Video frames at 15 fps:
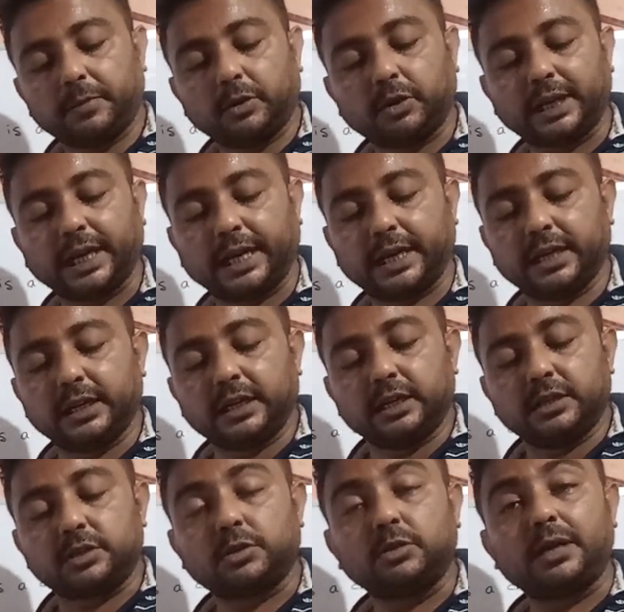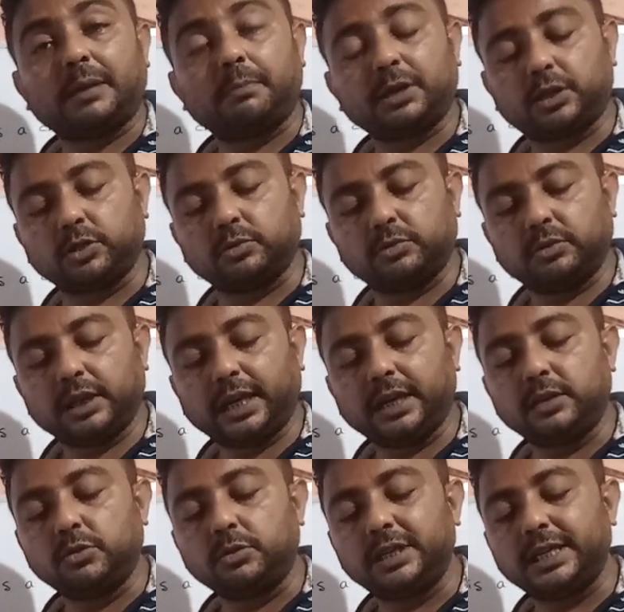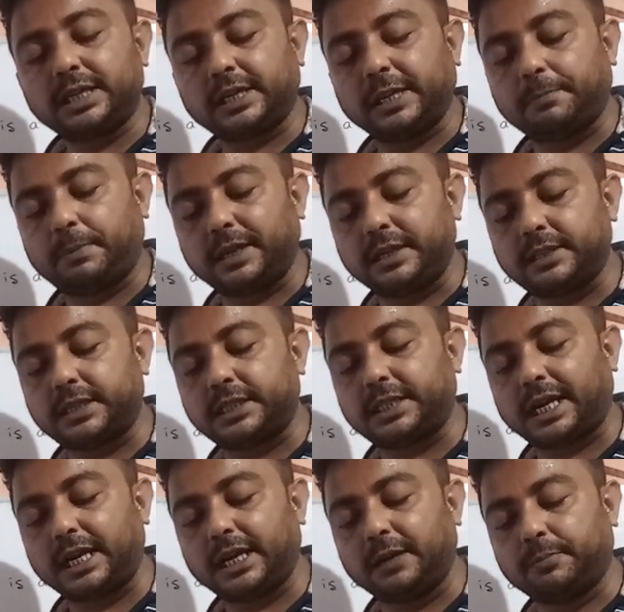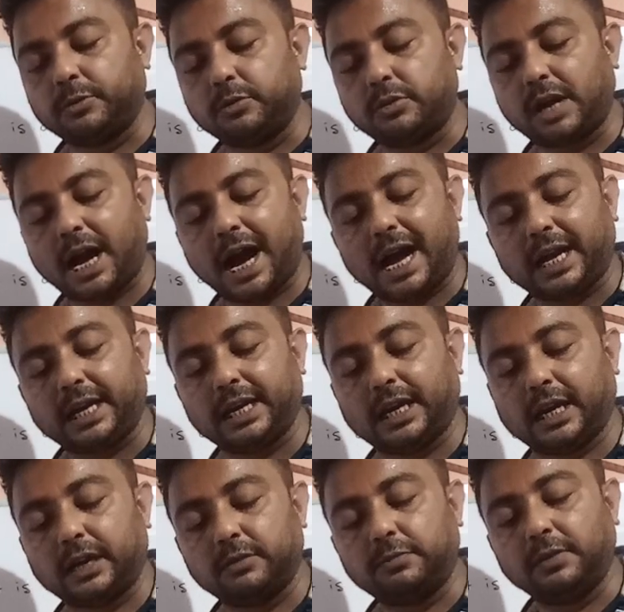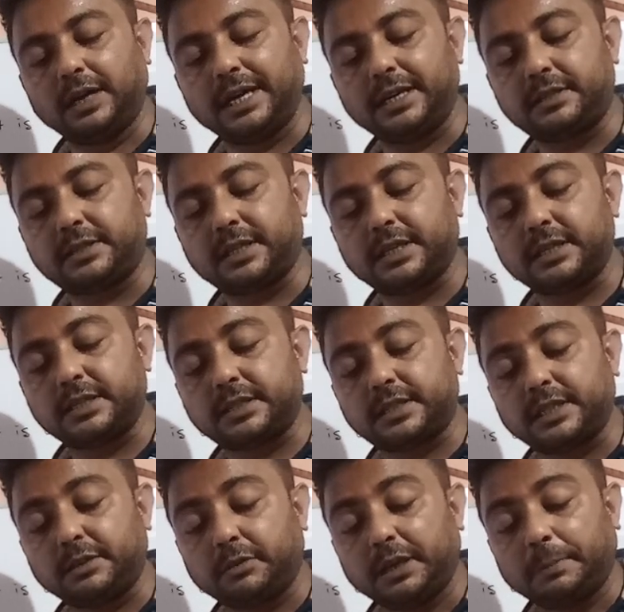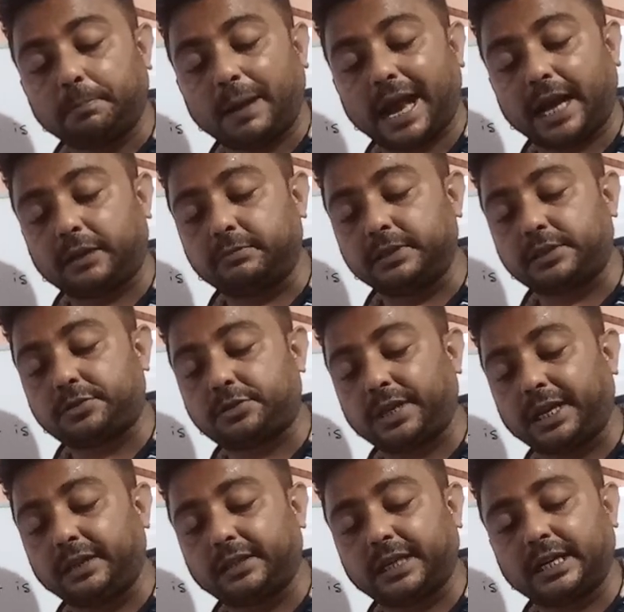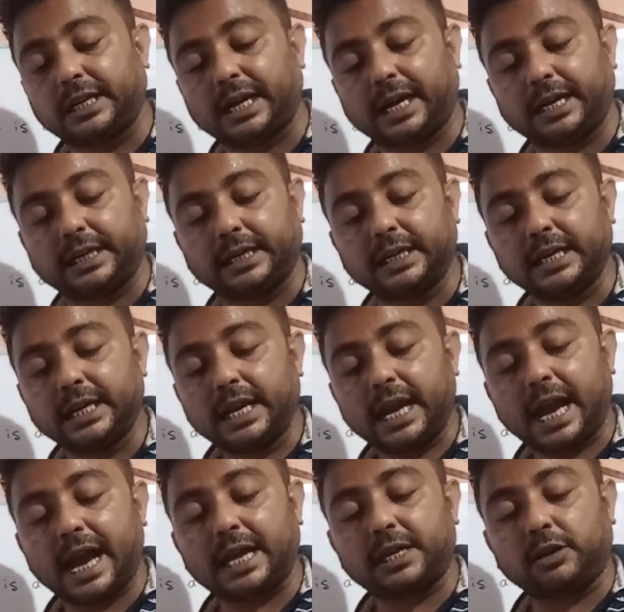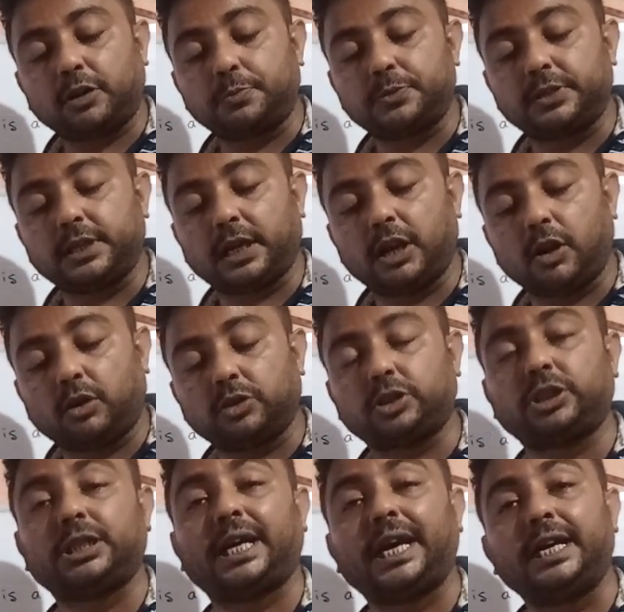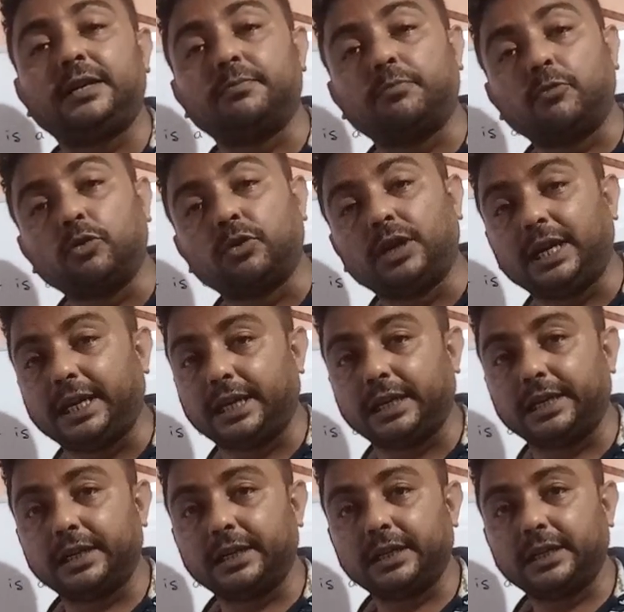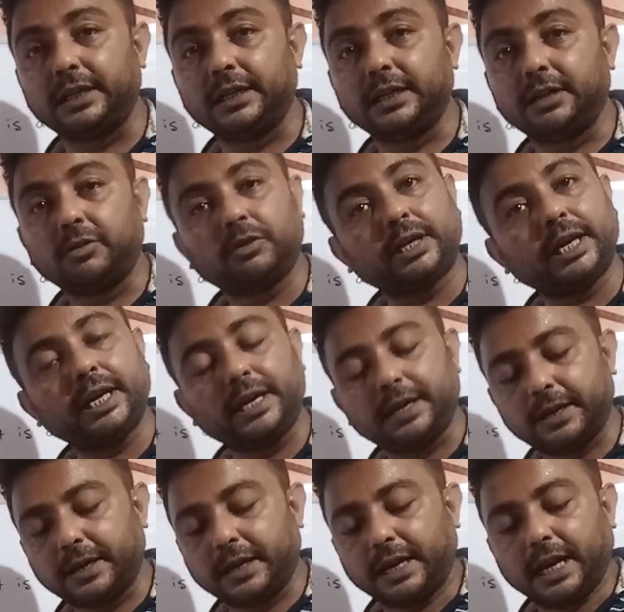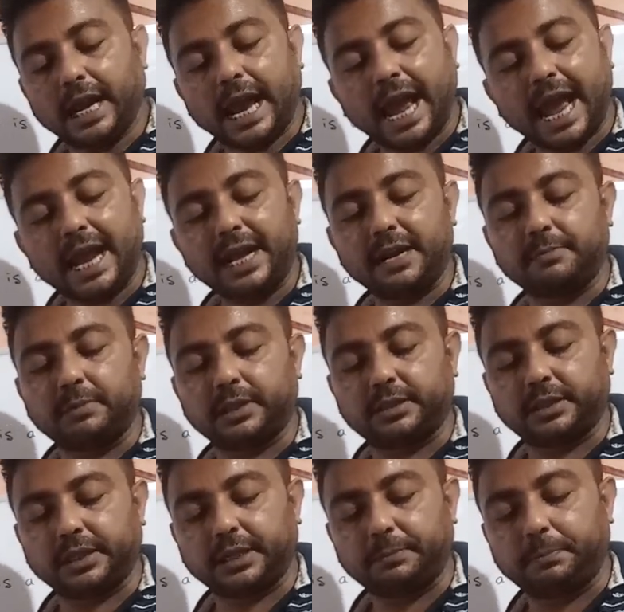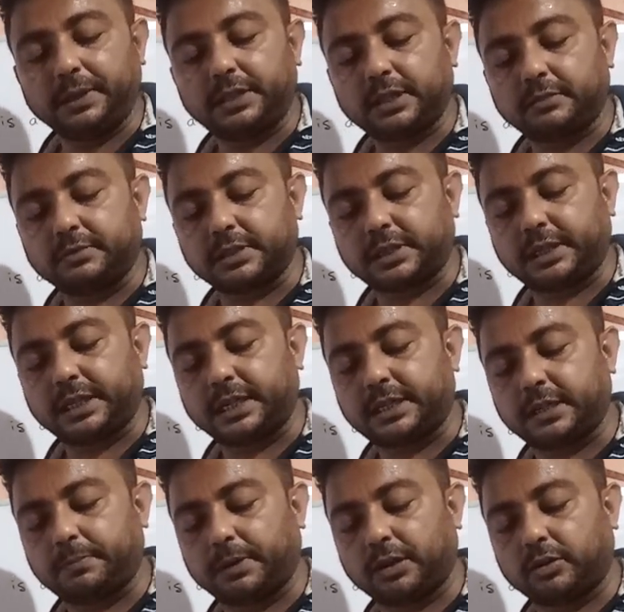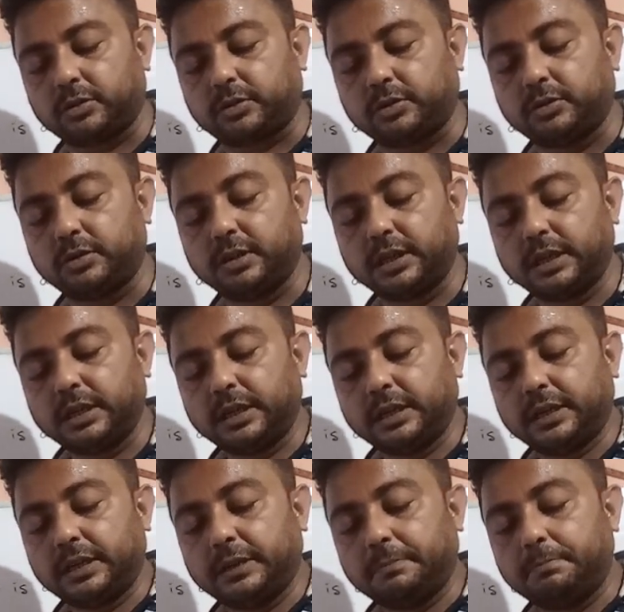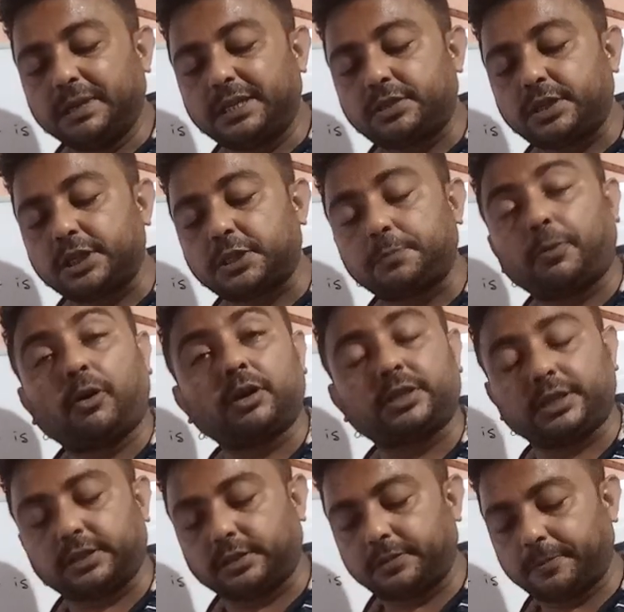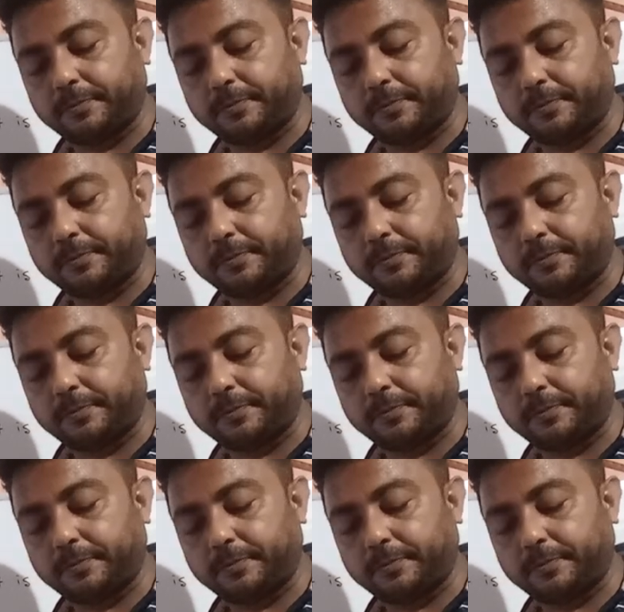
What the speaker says: Okay, so number 2, in Rudyard Kipling's The Jungle Book, Akela, who leads the Seoni pack with strength and cunning, adopts the lost child Mowgli. Okay, and number 3, Peter was created by author Beatrix Potter.